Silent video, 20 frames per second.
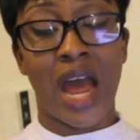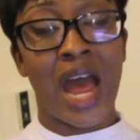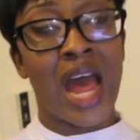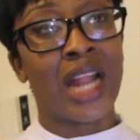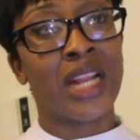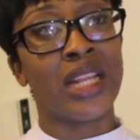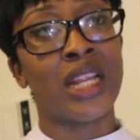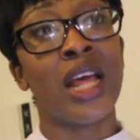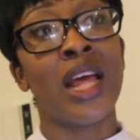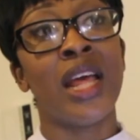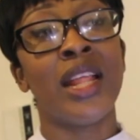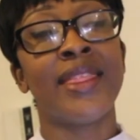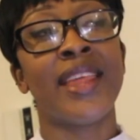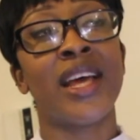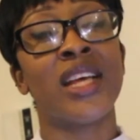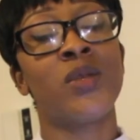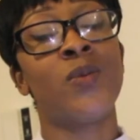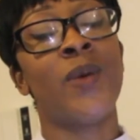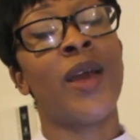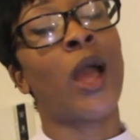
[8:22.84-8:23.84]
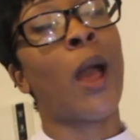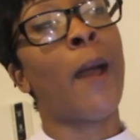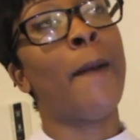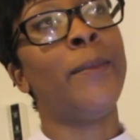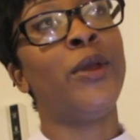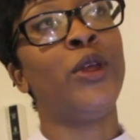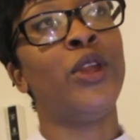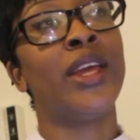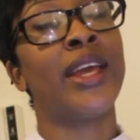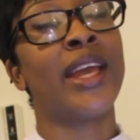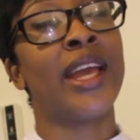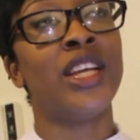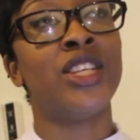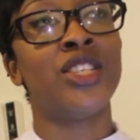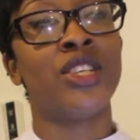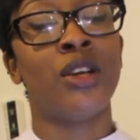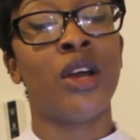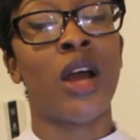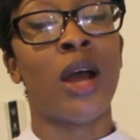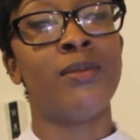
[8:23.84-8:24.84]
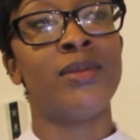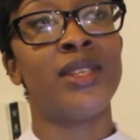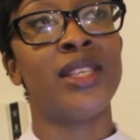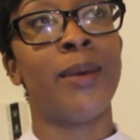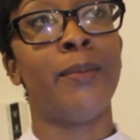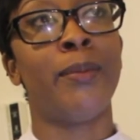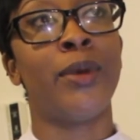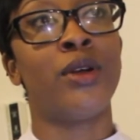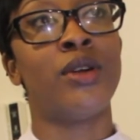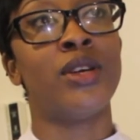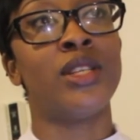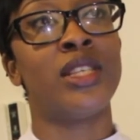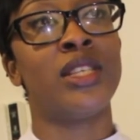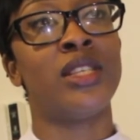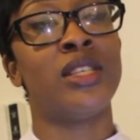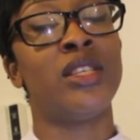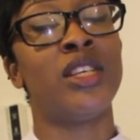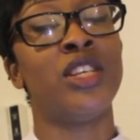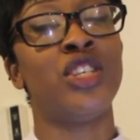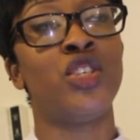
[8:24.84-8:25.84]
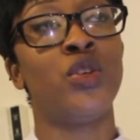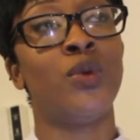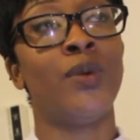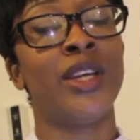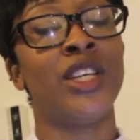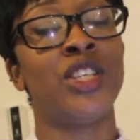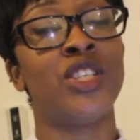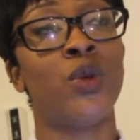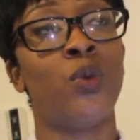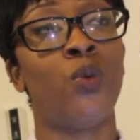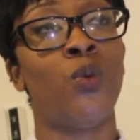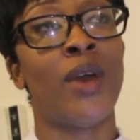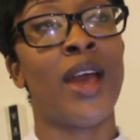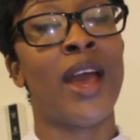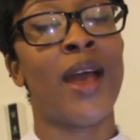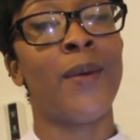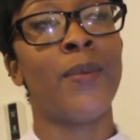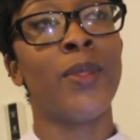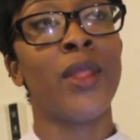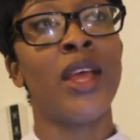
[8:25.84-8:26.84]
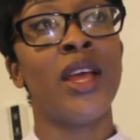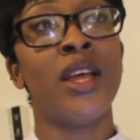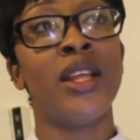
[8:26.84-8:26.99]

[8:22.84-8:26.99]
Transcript: And that's where communication comes in, because it's a situation where